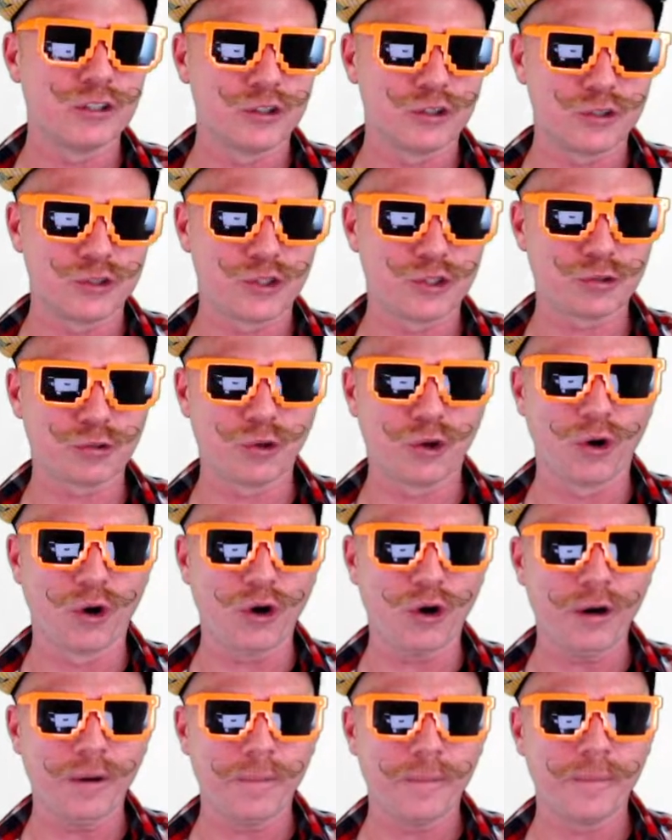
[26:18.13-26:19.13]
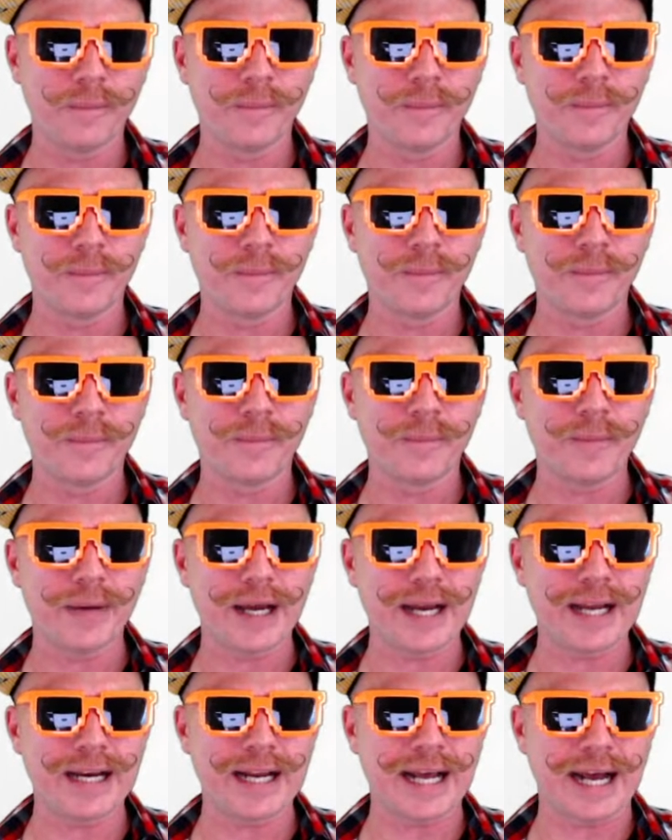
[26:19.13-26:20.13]
draw
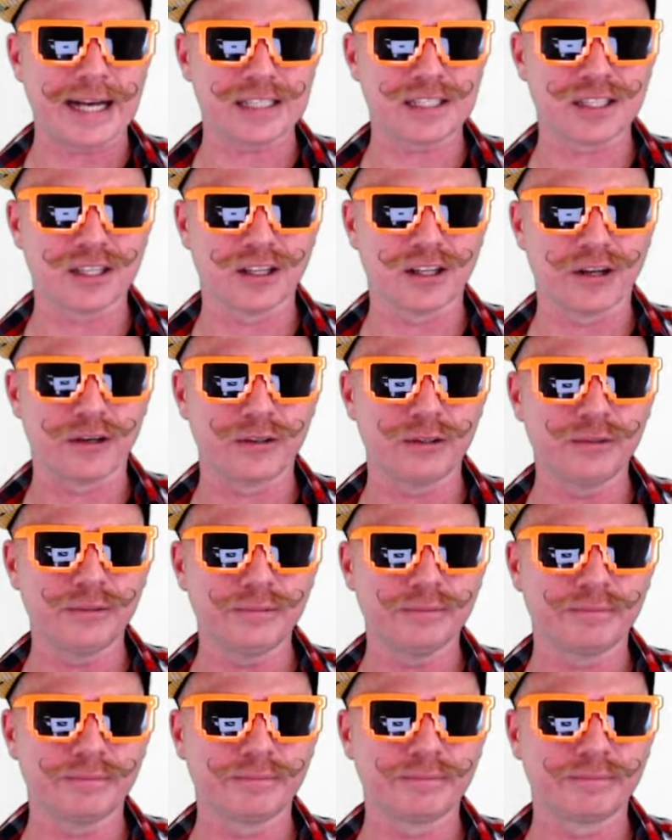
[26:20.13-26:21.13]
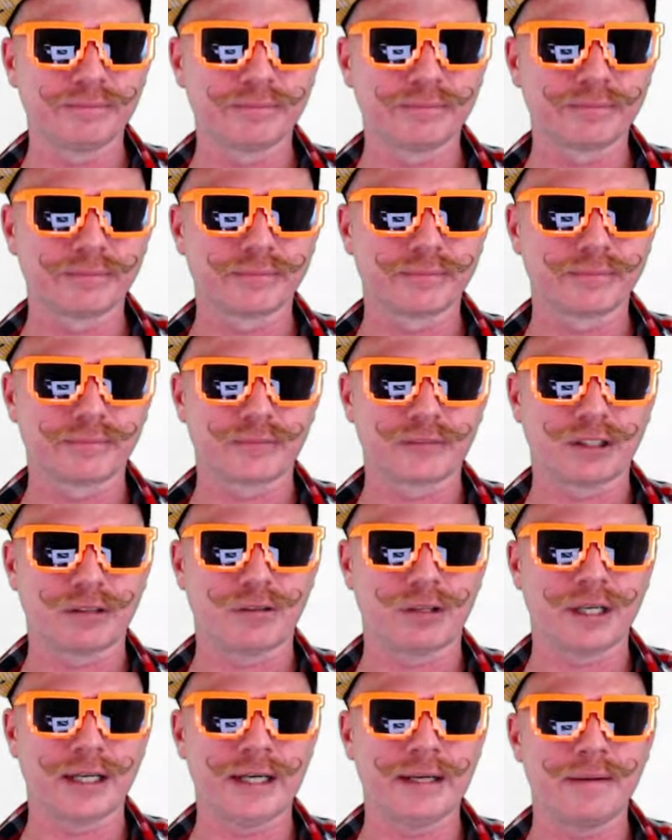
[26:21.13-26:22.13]
an axolotl,
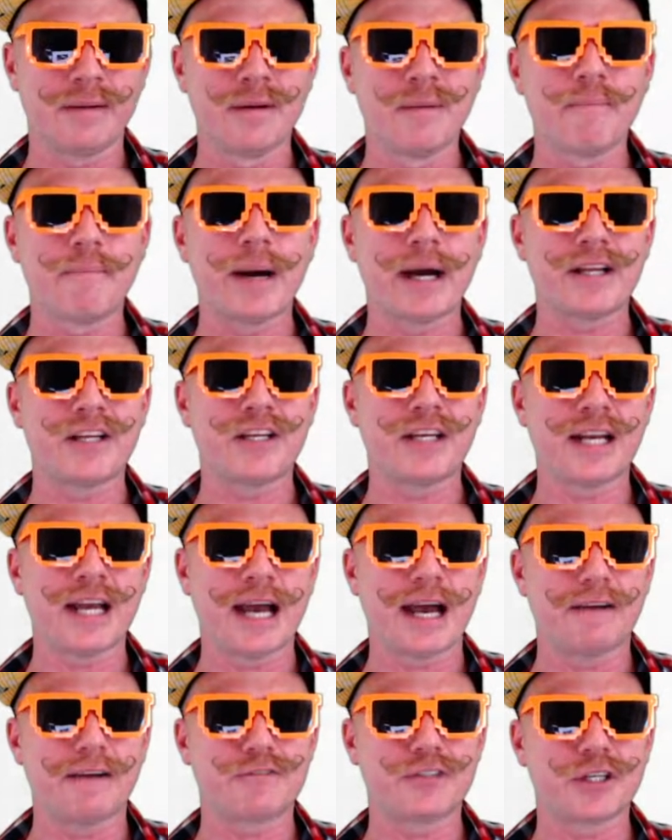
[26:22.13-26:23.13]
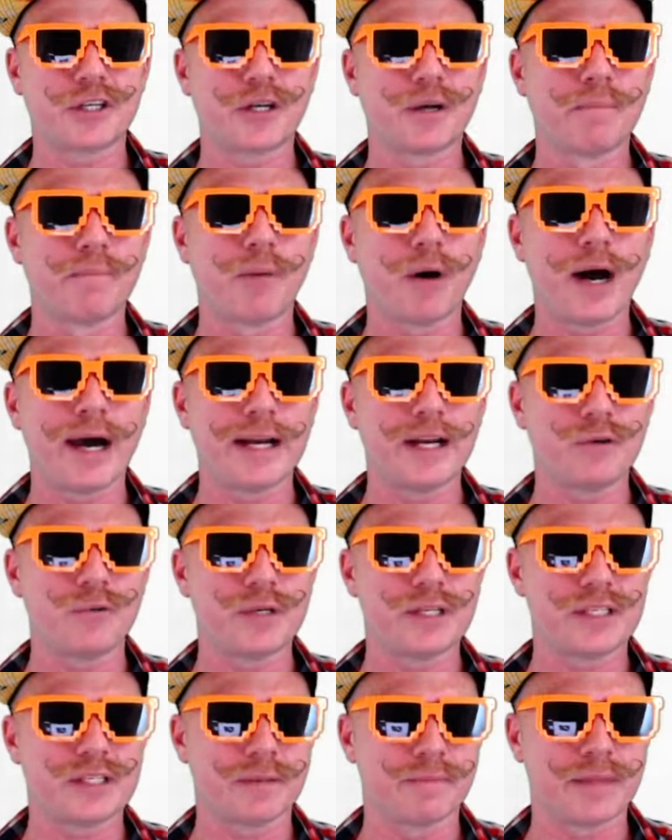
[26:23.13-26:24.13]
right? But you're going to have to combine it with some